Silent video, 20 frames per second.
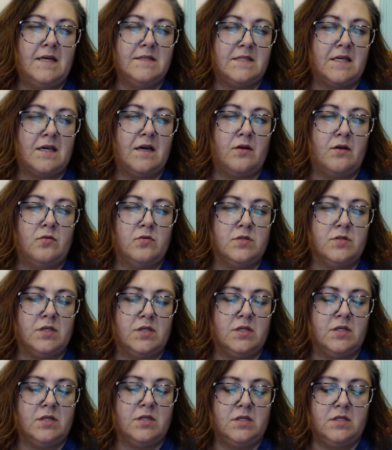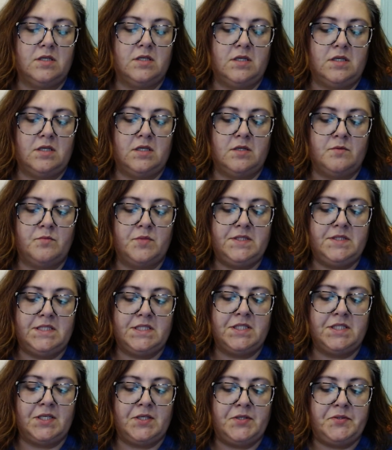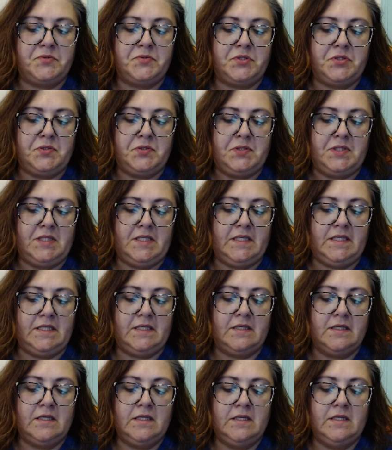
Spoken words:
as he got older. We did go to the